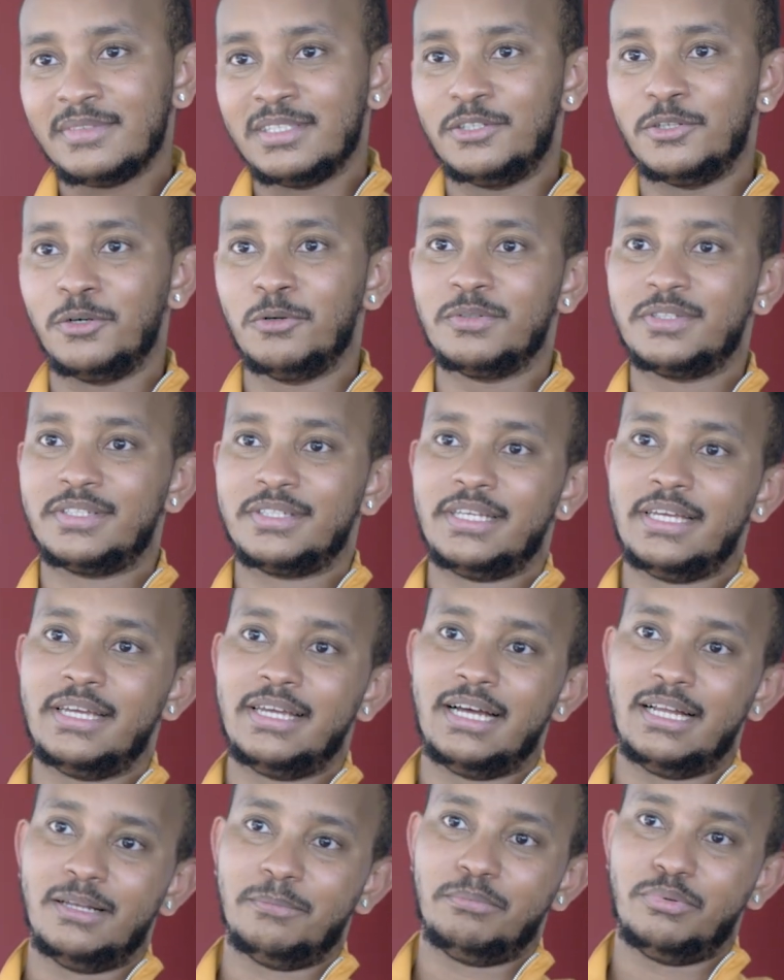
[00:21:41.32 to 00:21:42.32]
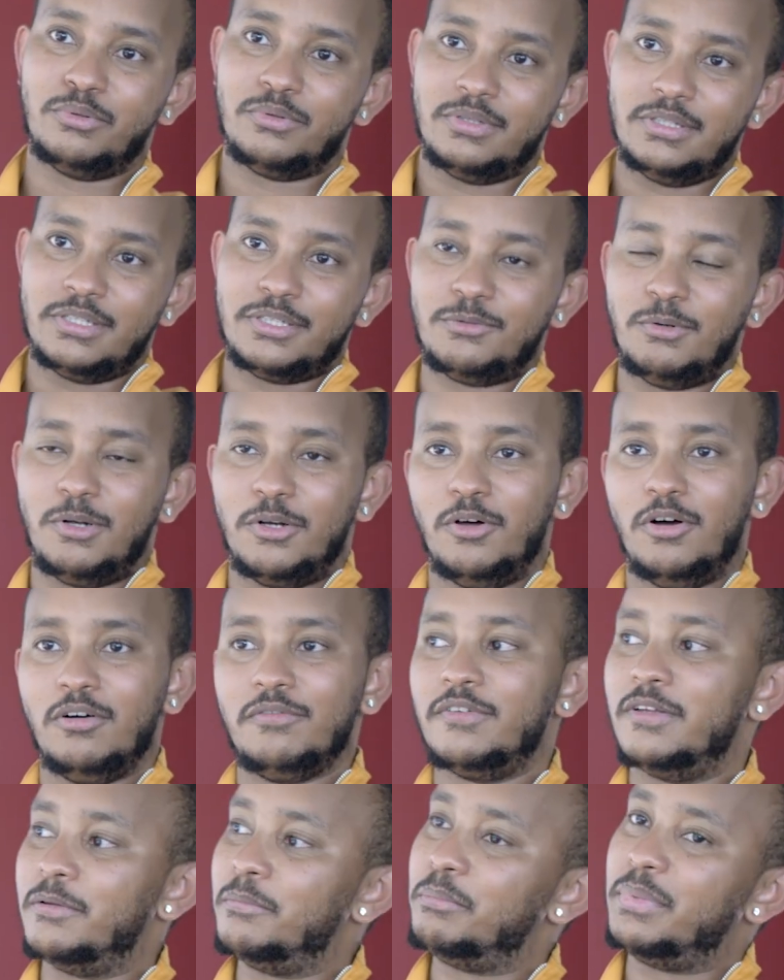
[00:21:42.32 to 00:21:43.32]
Don't say, I'll put this one
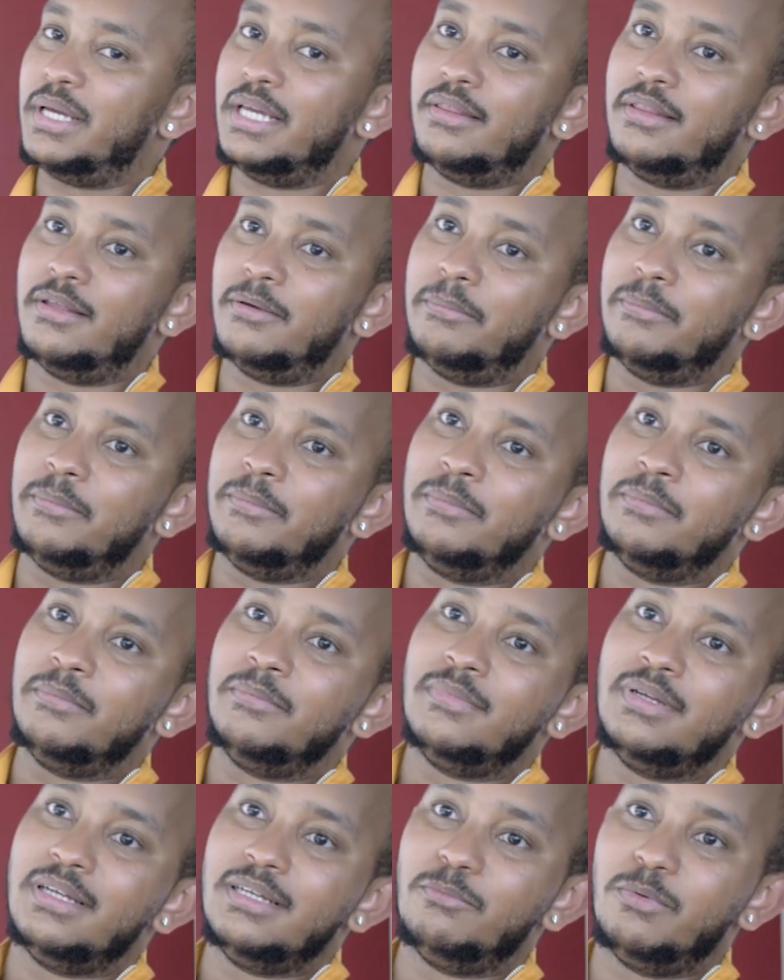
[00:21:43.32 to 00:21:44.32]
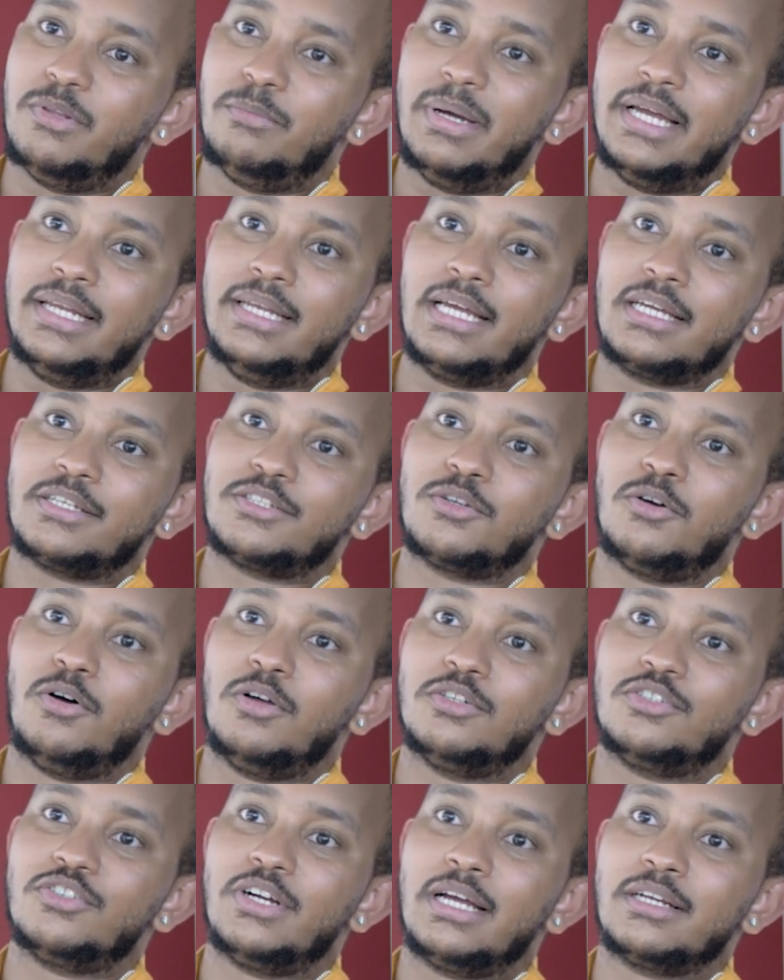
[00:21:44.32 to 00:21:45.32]
off and pay them with my next
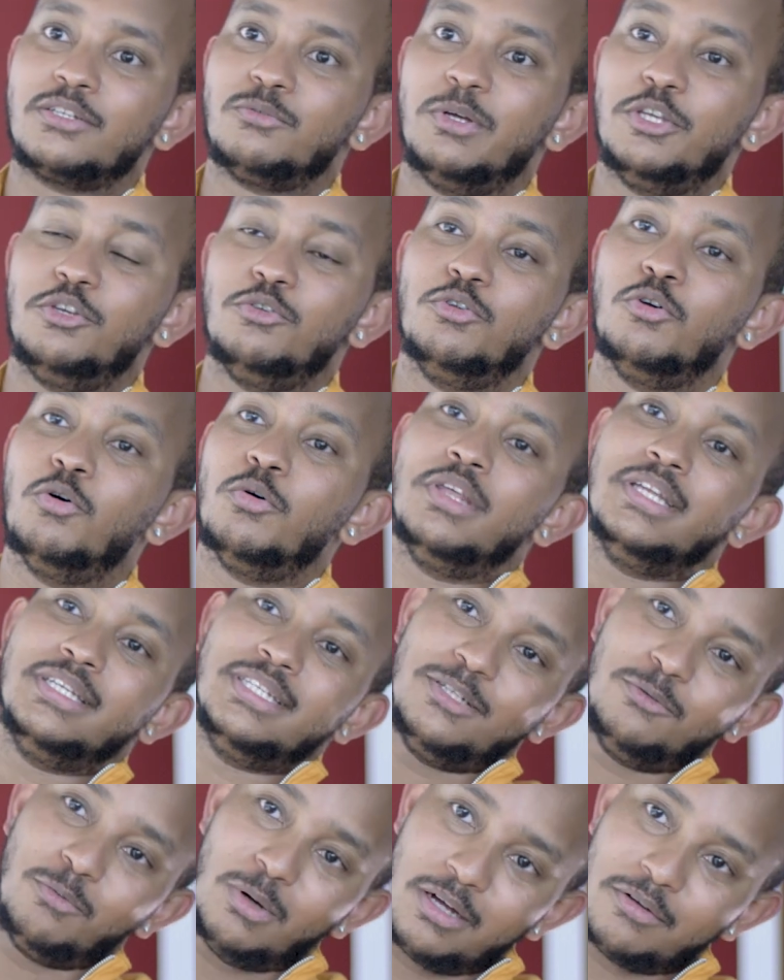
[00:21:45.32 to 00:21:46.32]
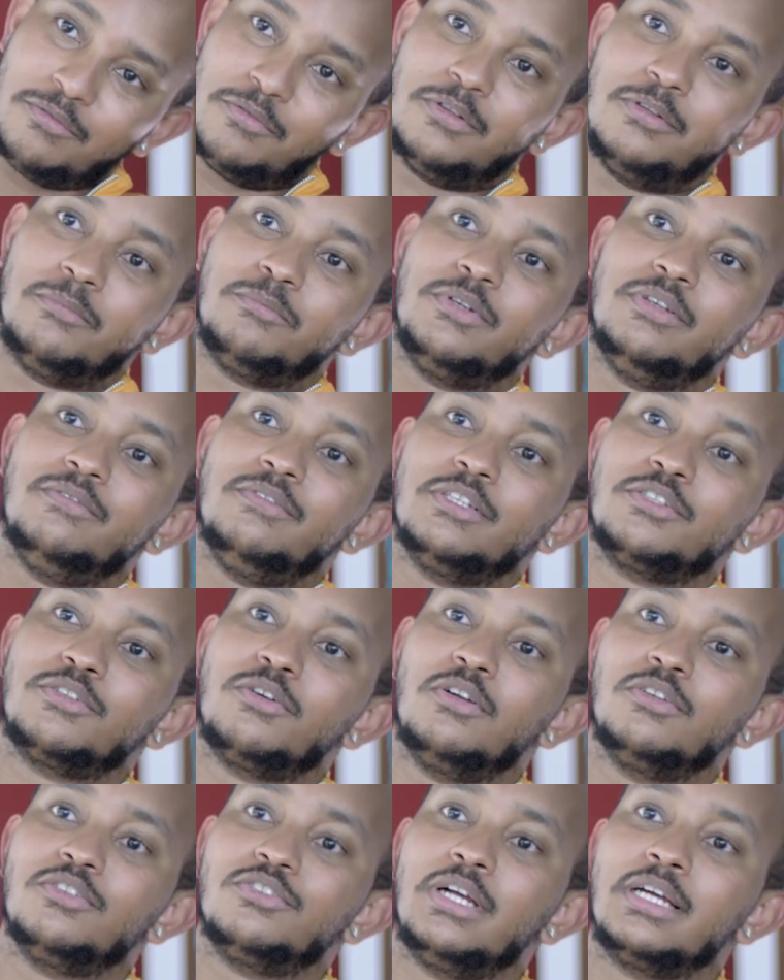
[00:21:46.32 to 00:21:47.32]
contract, when you know they did work for the previous
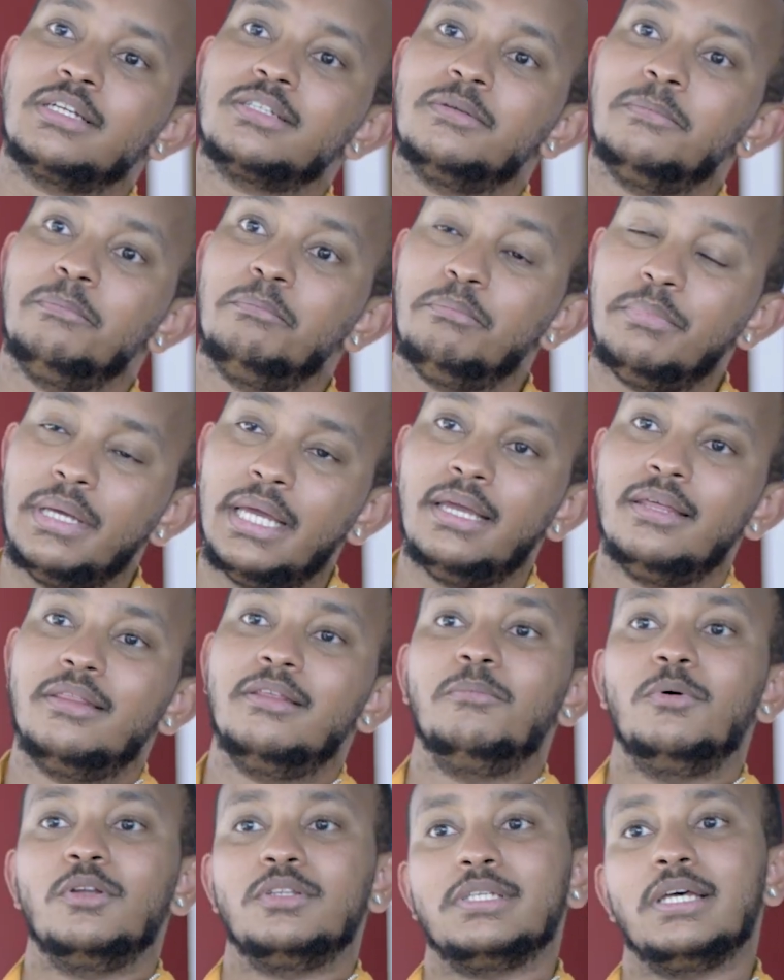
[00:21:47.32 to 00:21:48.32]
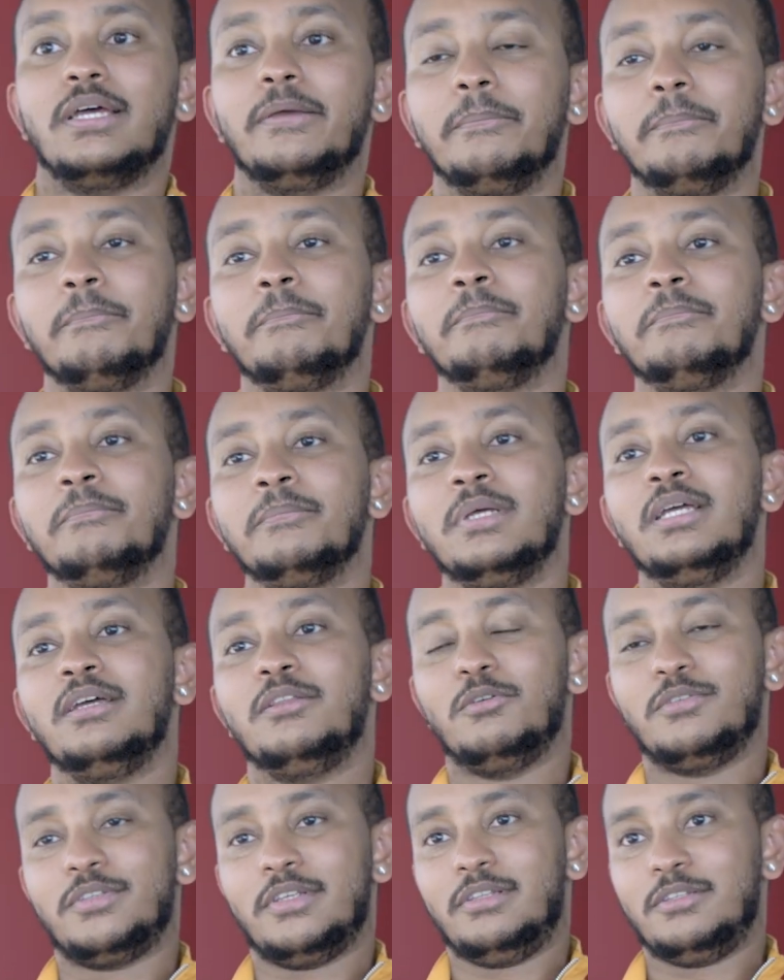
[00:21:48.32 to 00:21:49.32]
contract. Pay them on time.
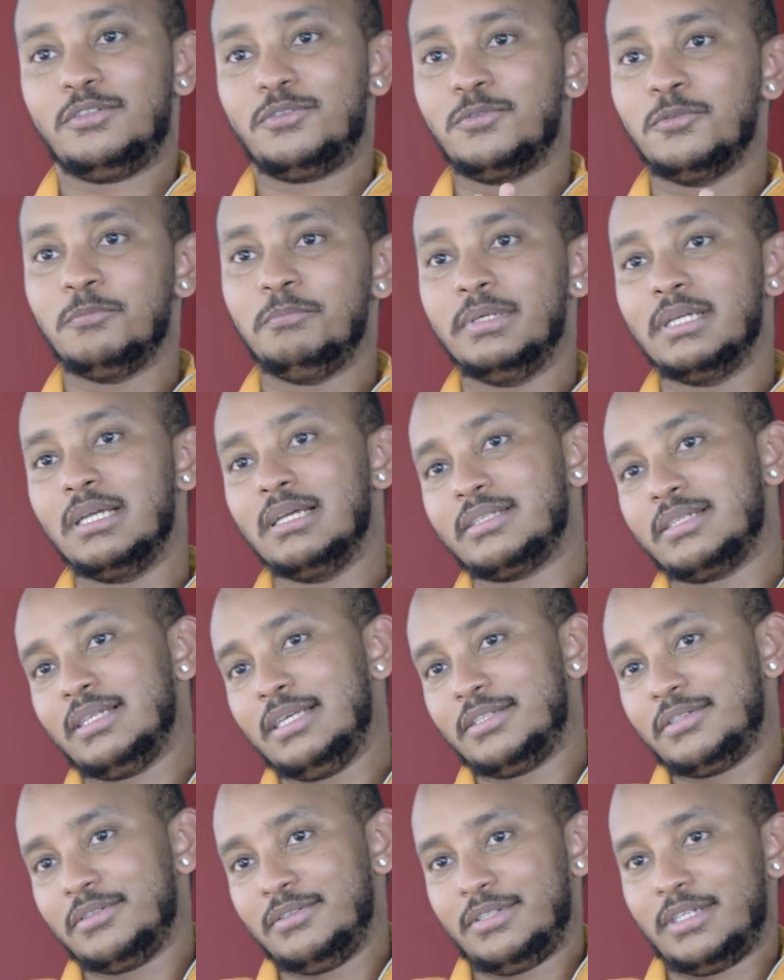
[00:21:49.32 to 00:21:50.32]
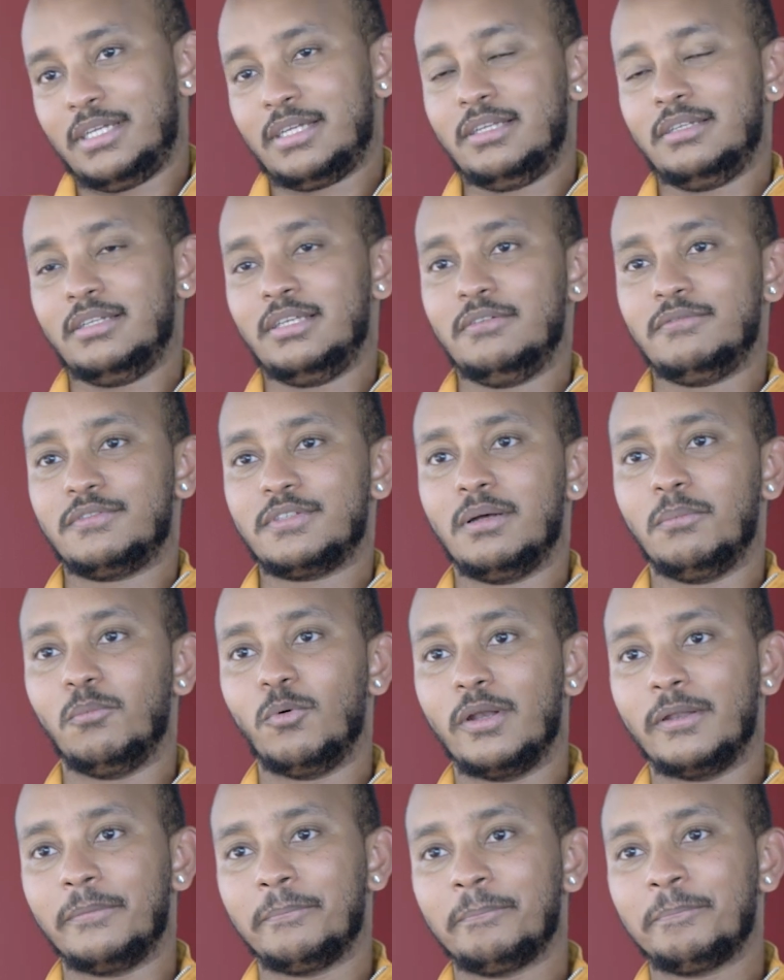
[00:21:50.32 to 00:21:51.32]
Those are the two biggest lessons I can give
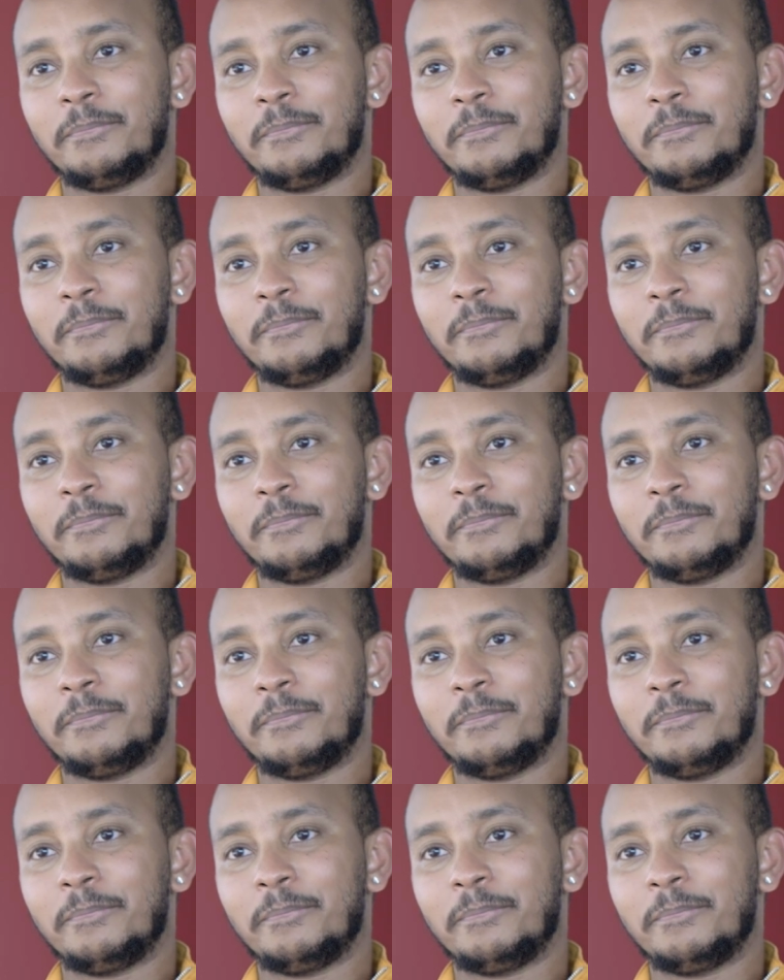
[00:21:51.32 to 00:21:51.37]
someone.